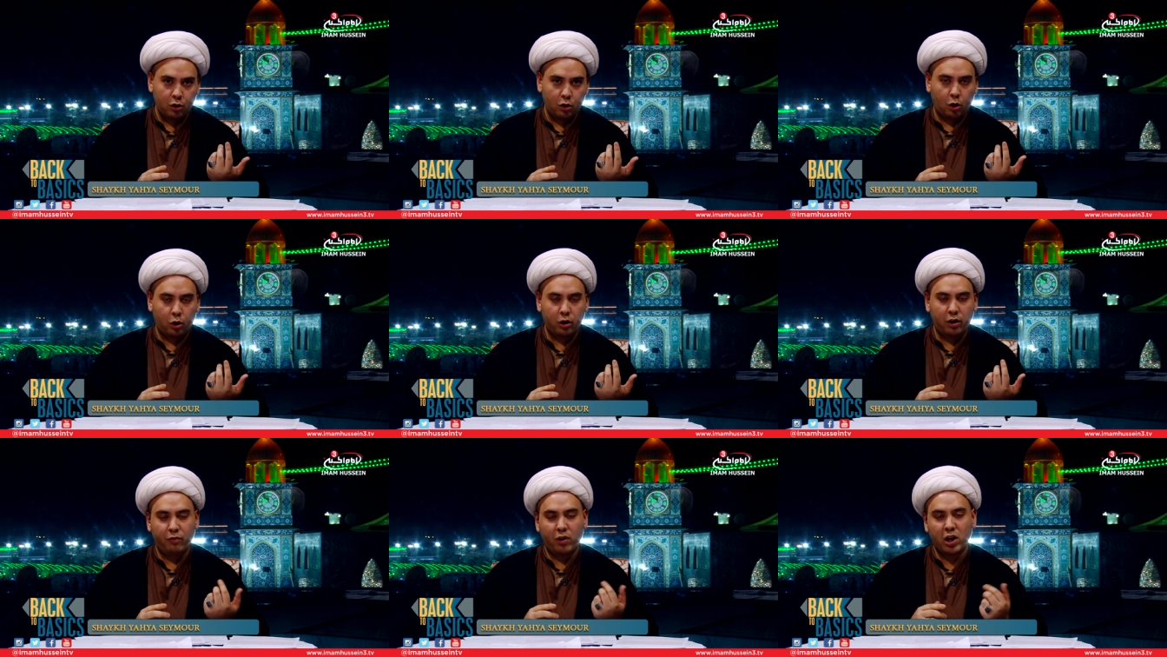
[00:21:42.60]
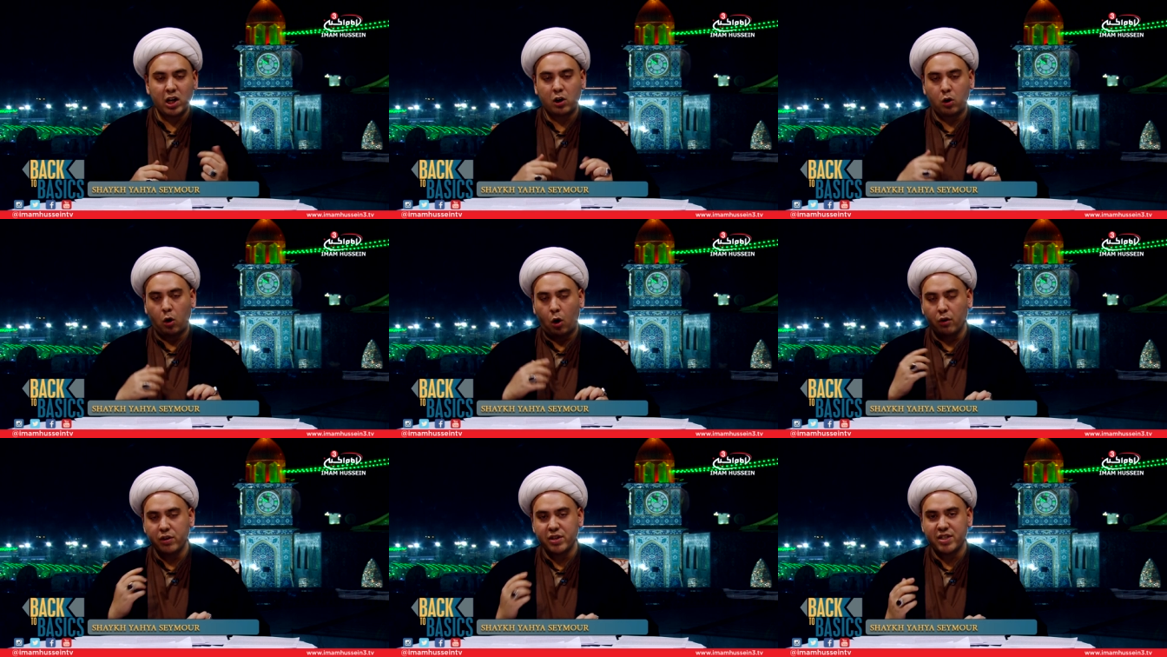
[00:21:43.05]
or the very
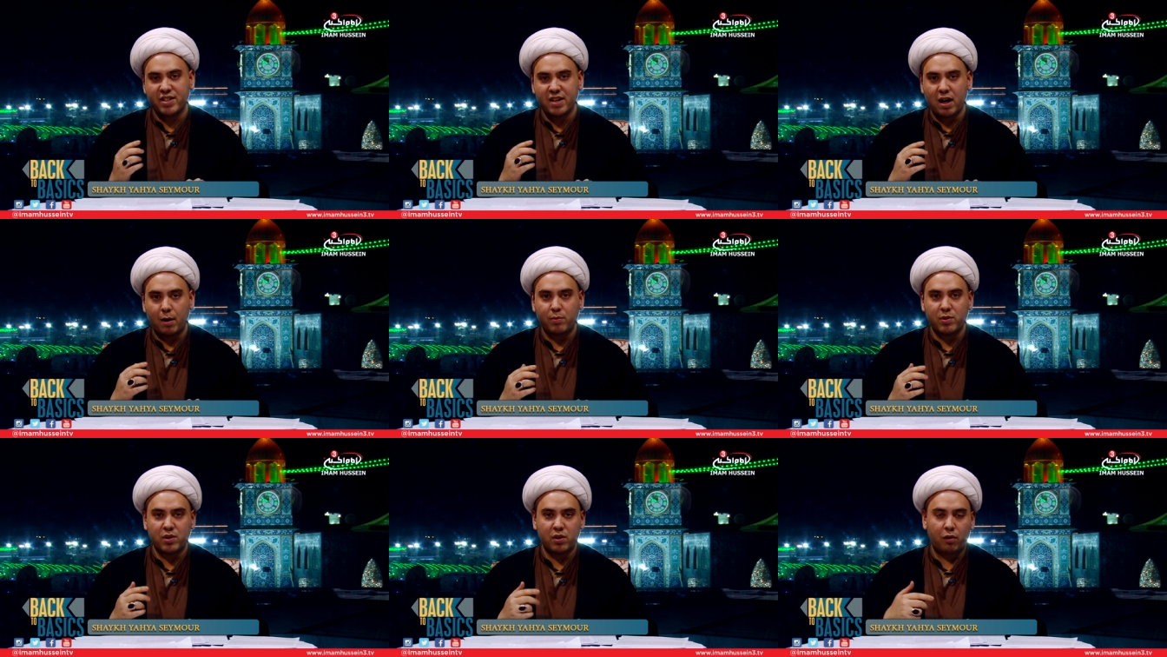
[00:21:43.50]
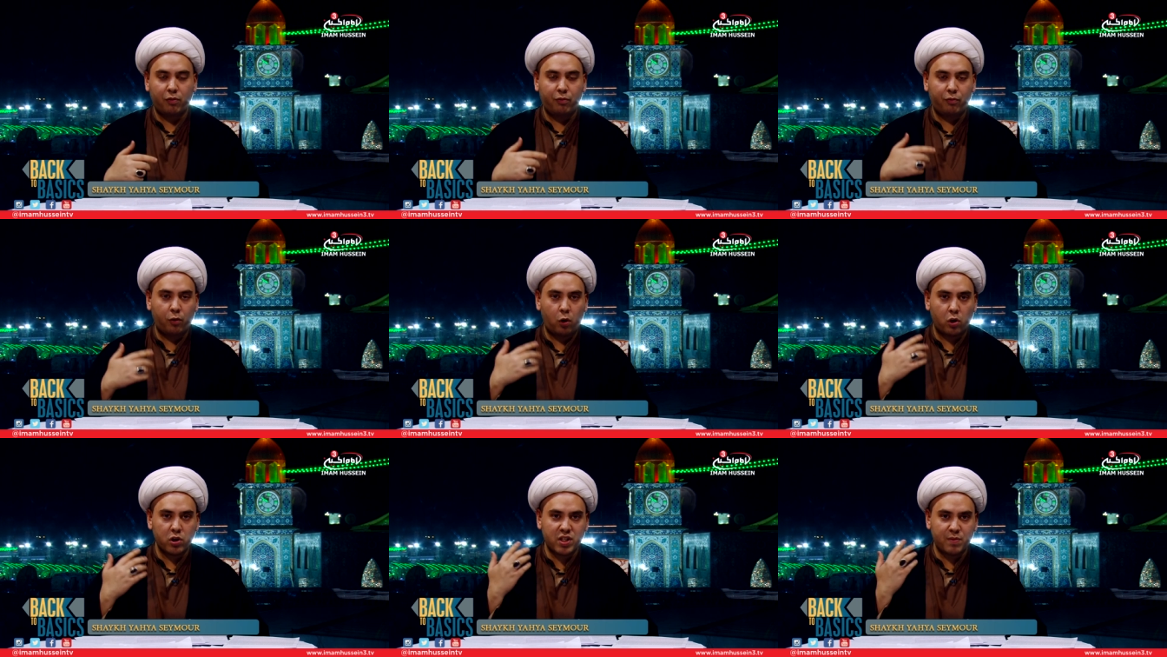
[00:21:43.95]
concept of
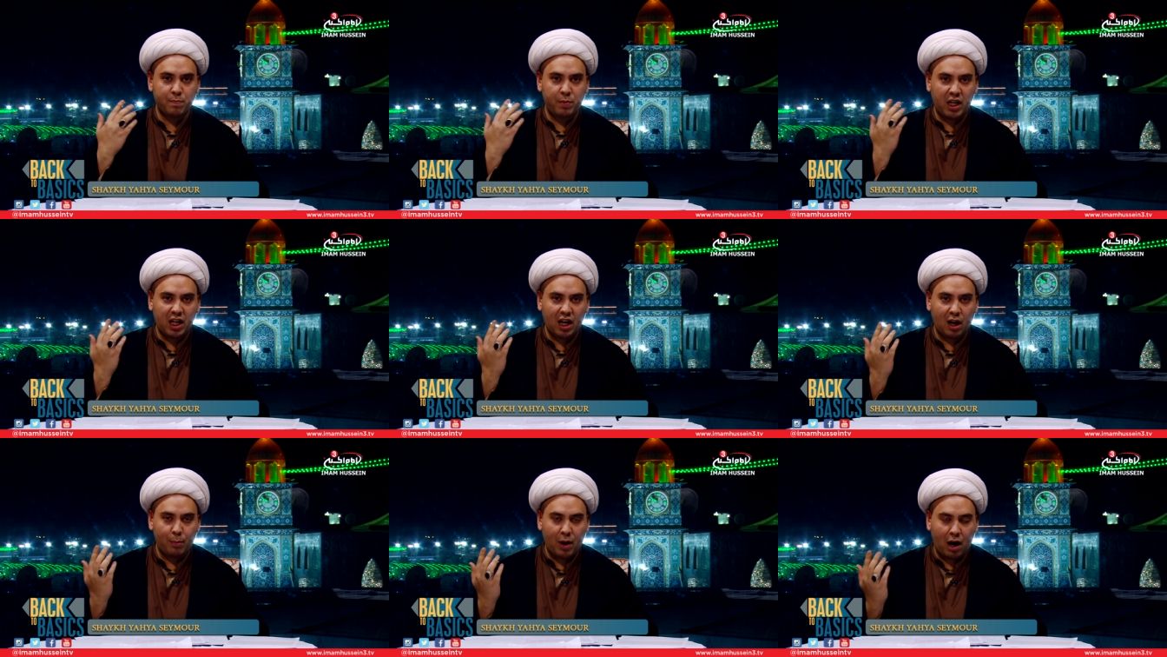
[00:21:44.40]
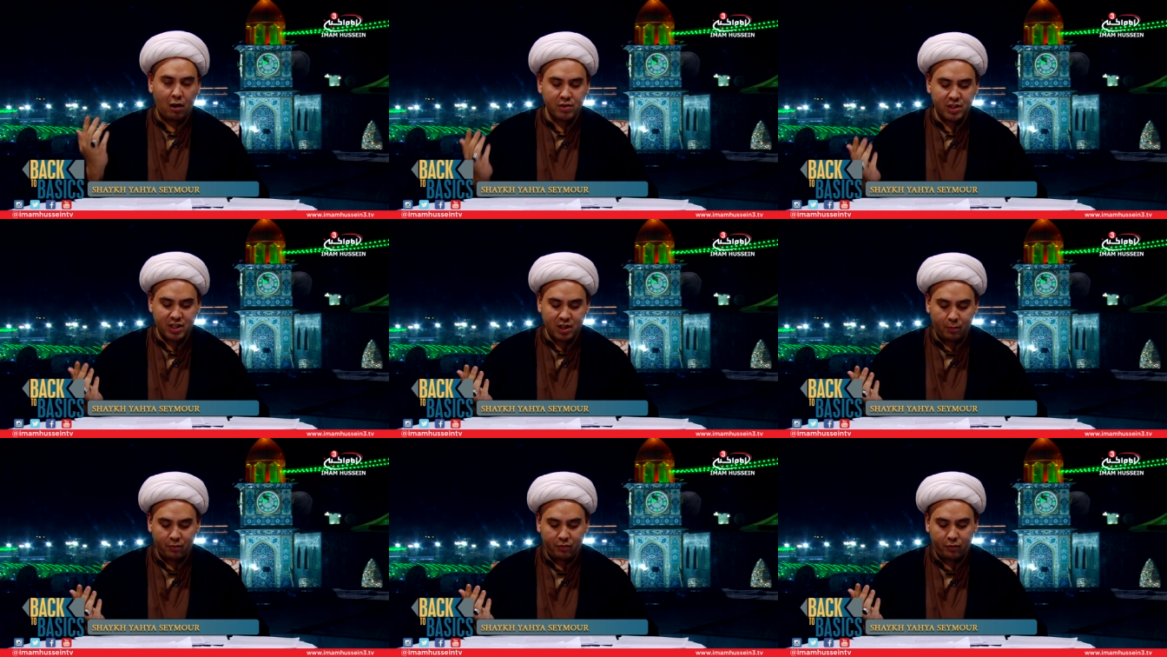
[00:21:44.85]
thoughts being about
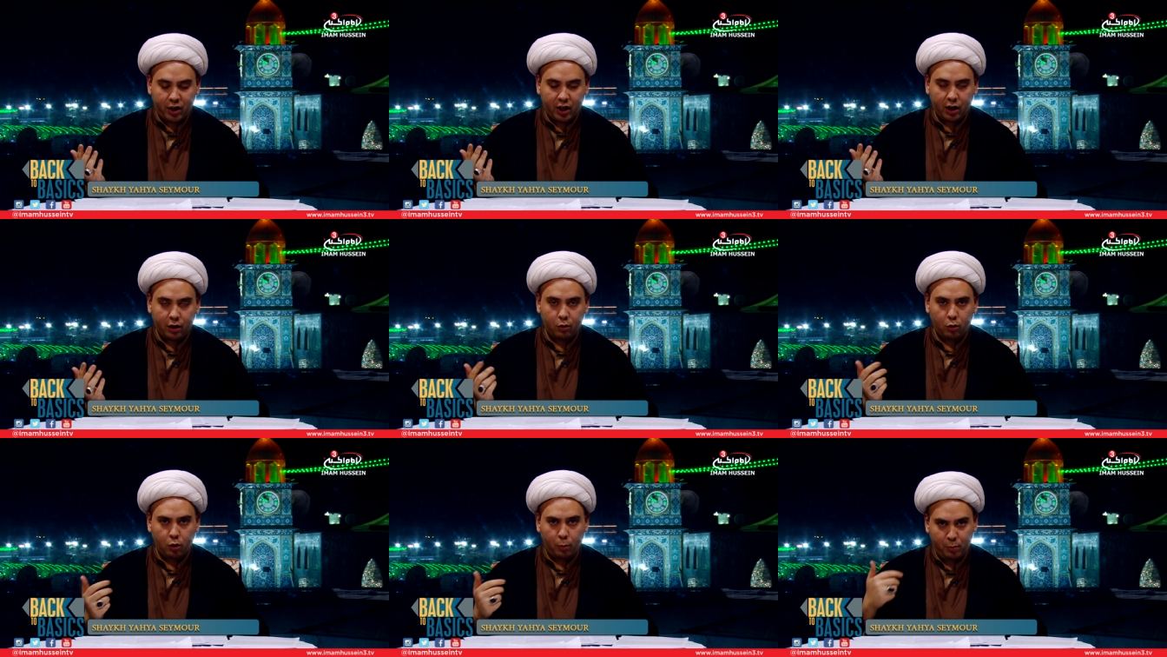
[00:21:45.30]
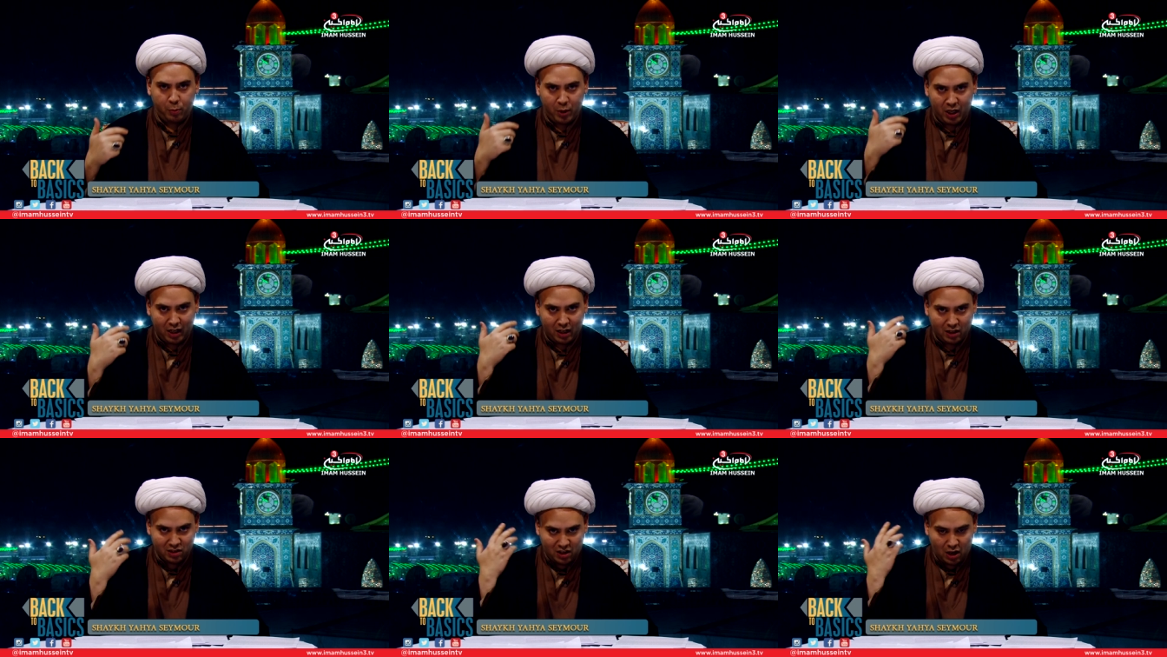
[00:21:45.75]
something,
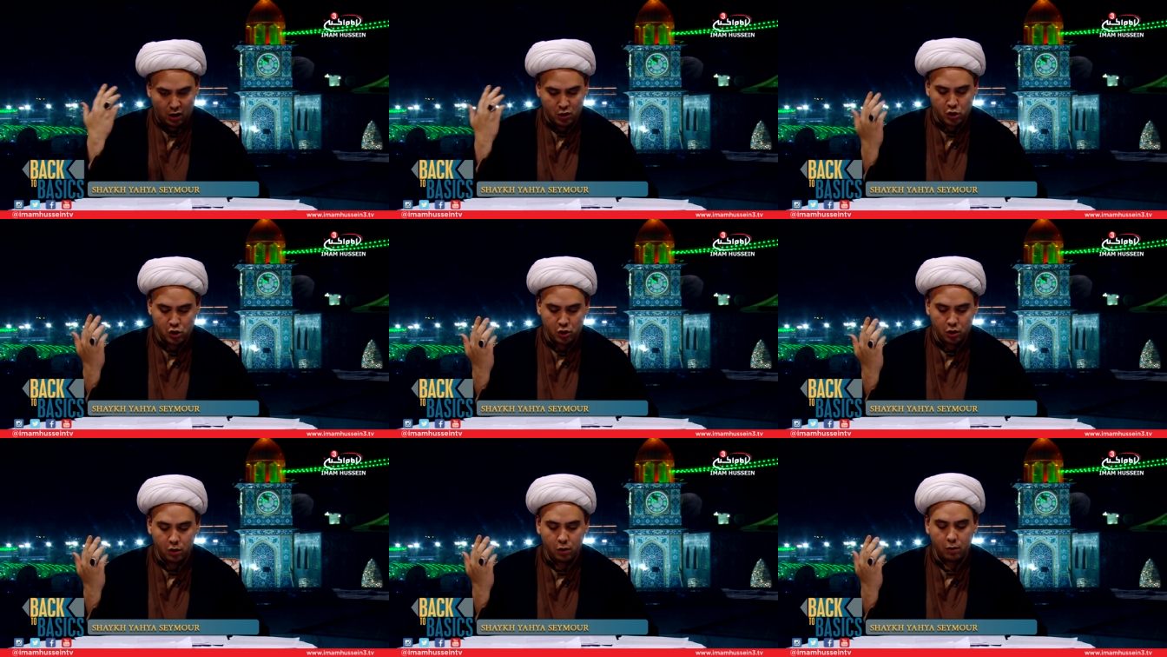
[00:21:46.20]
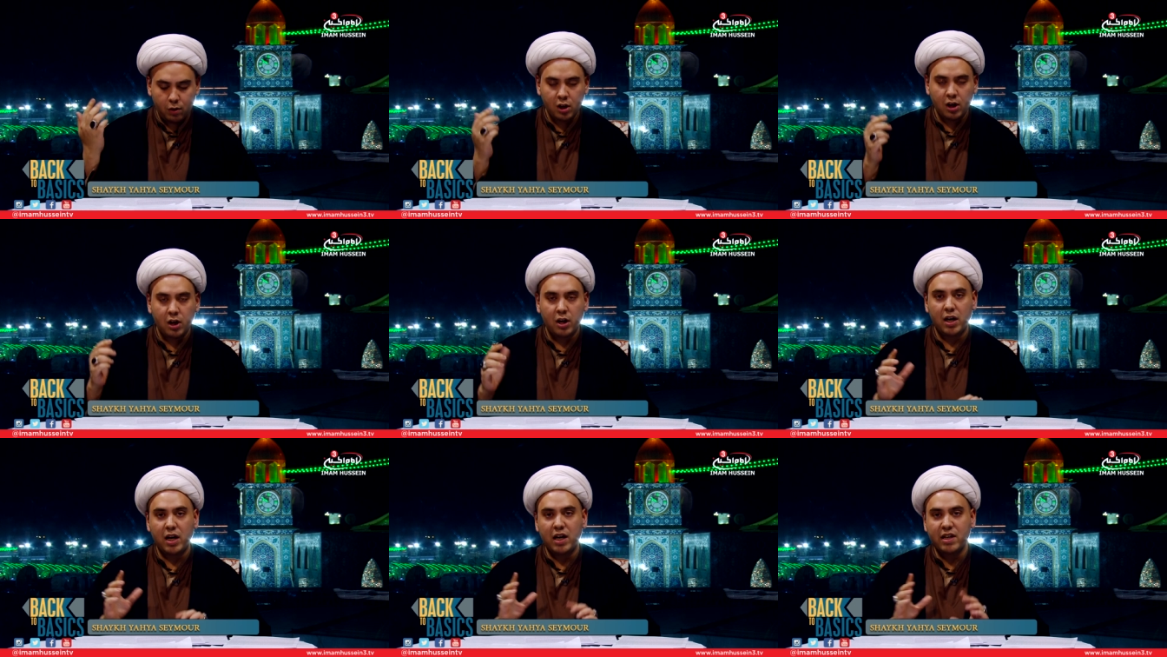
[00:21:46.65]
being intentional,
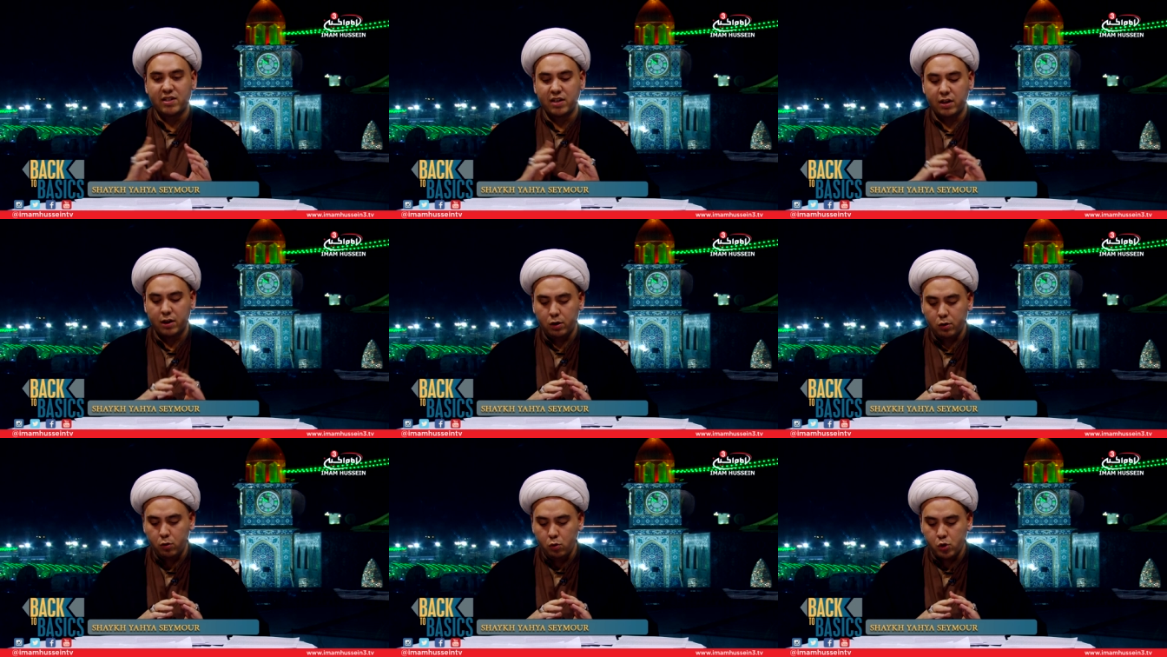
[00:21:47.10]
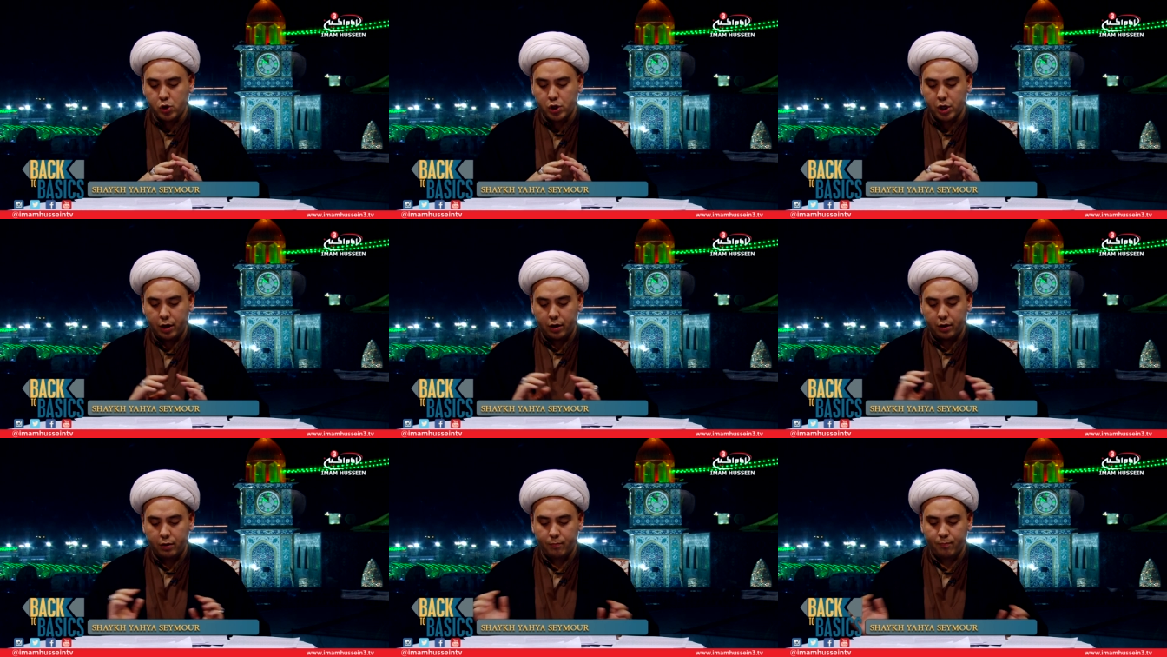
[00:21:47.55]
is an
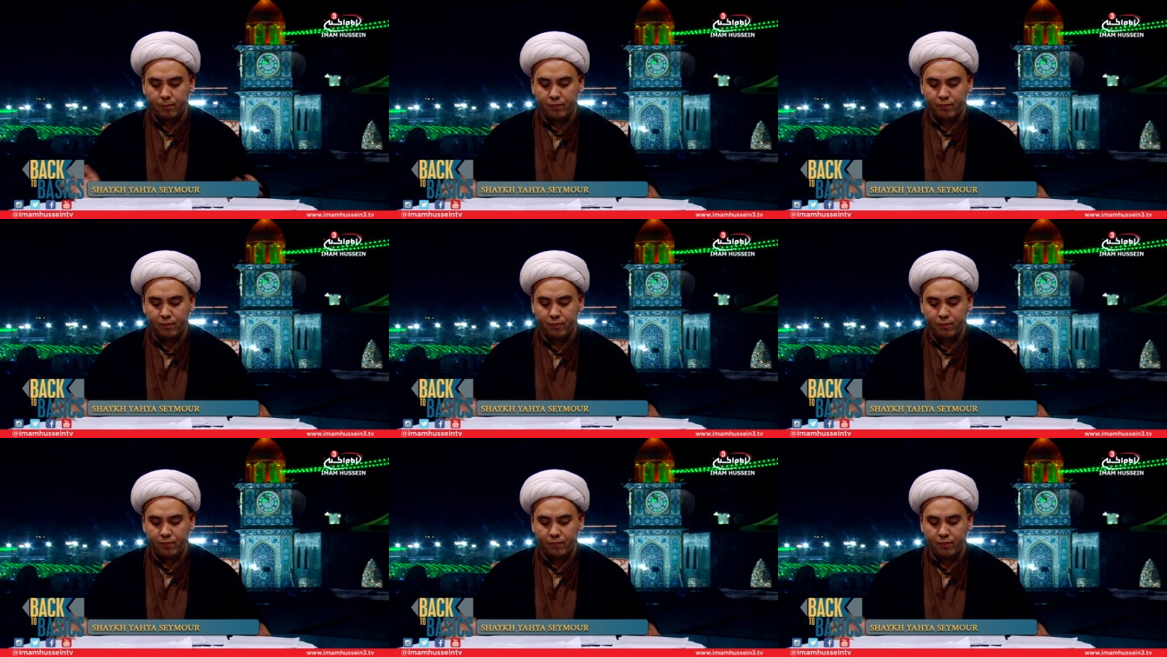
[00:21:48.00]
illusion.